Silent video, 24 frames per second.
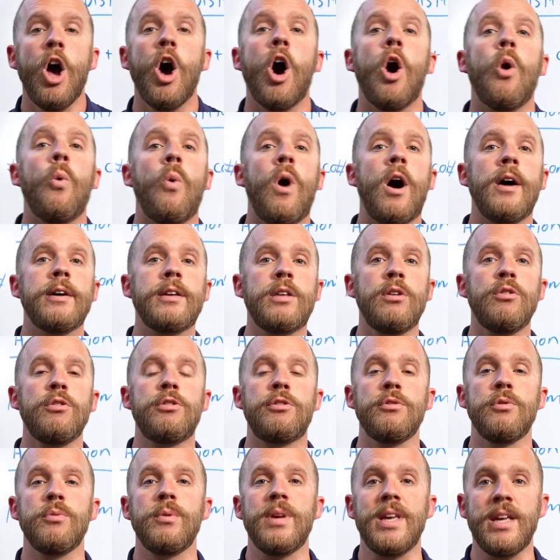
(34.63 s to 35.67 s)
I'll walk you
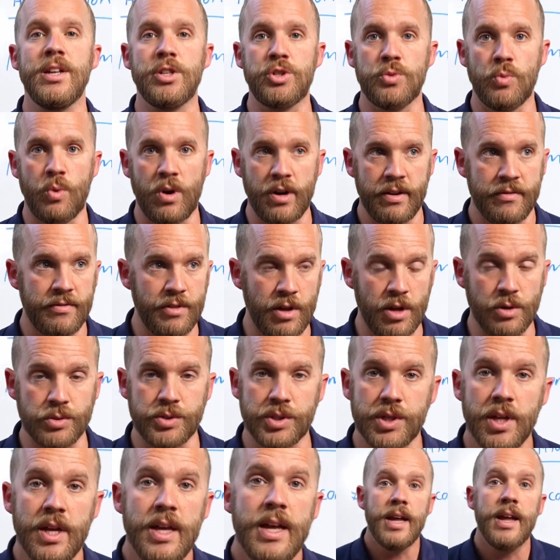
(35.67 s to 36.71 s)
through each one of
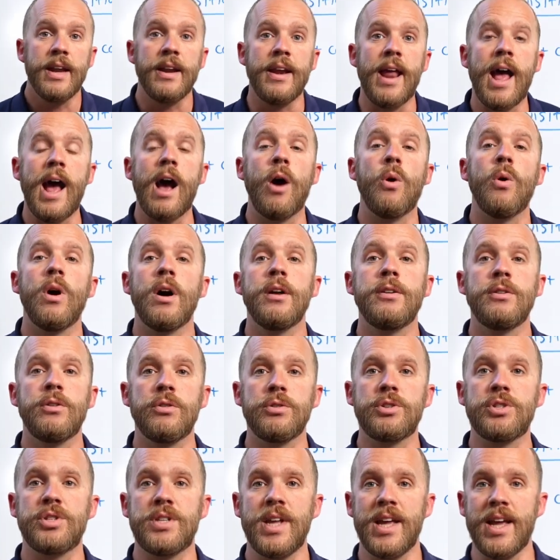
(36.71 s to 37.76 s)
those. Now,
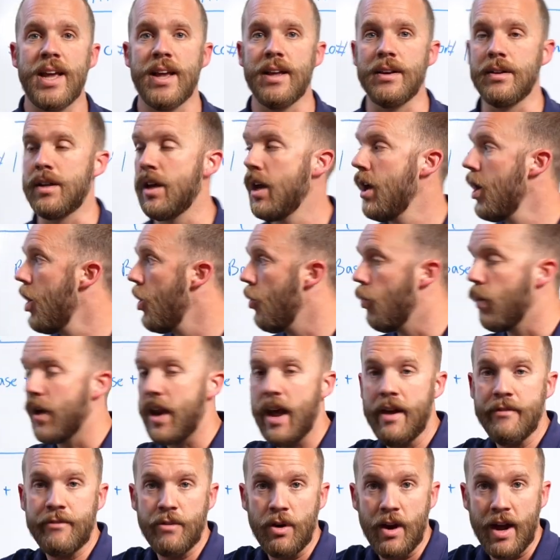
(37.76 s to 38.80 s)
understand,
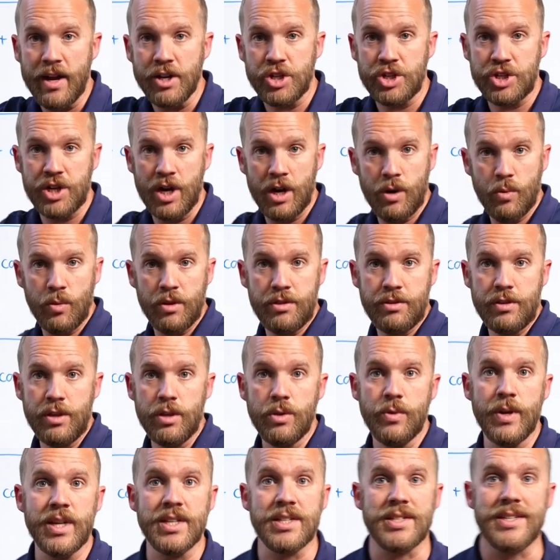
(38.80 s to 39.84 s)
whatever I share with
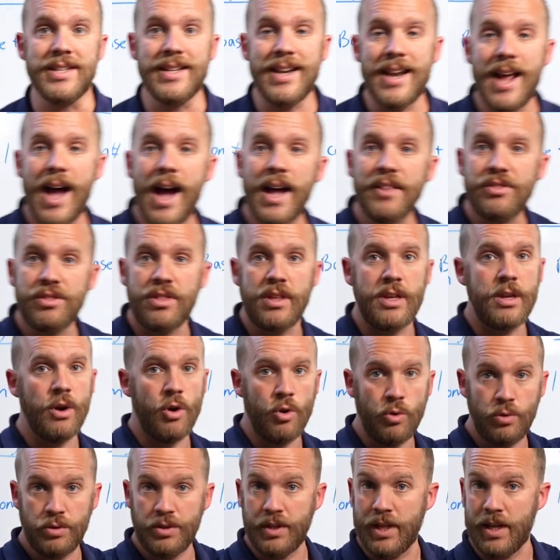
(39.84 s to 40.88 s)
you is not the
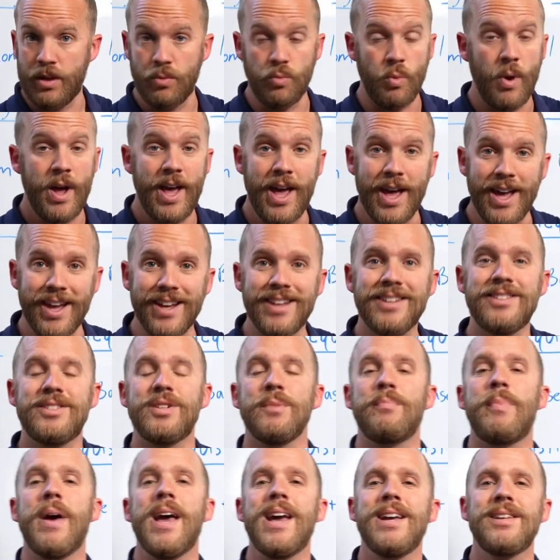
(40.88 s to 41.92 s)
only way to
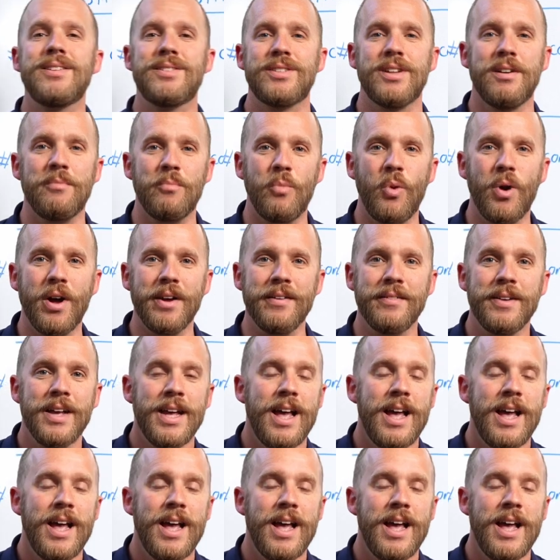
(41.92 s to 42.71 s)
pay someone.